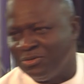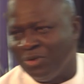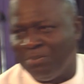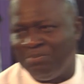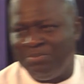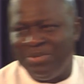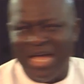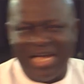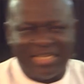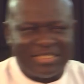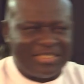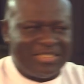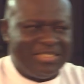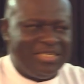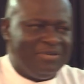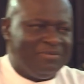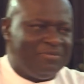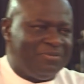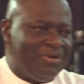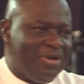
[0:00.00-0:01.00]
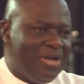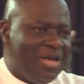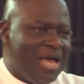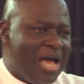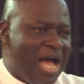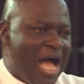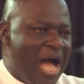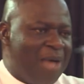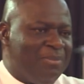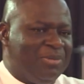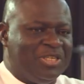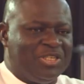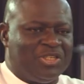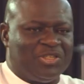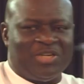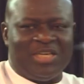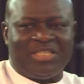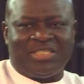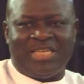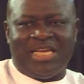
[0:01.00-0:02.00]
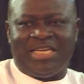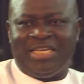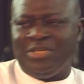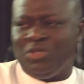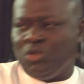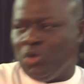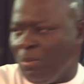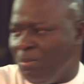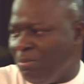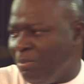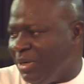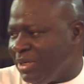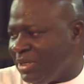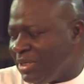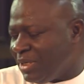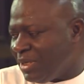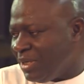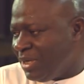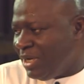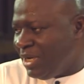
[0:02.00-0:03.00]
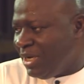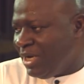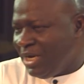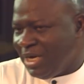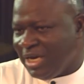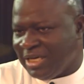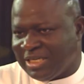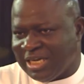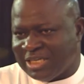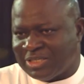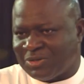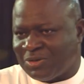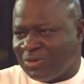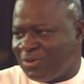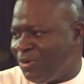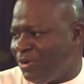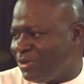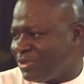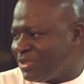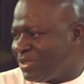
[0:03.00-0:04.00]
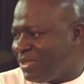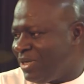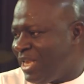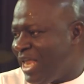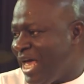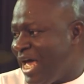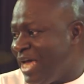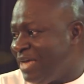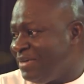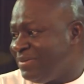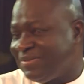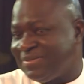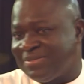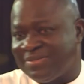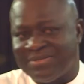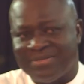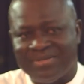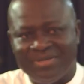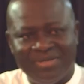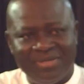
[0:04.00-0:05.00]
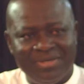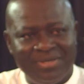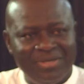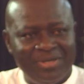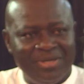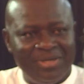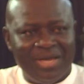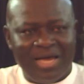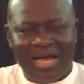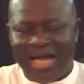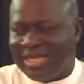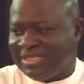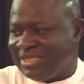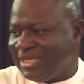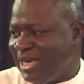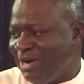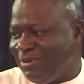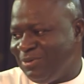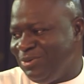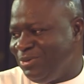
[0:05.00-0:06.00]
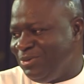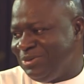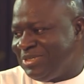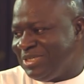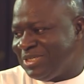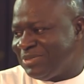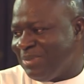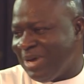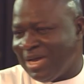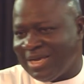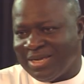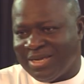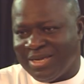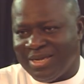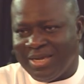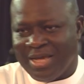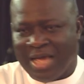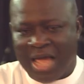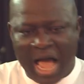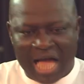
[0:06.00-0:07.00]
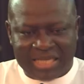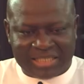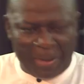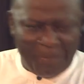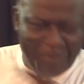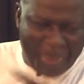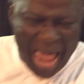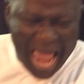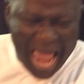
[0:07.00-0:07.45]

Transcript: not be as if I'm interested in your money. It has cost lives. I said, I won't lose this man. I said, pay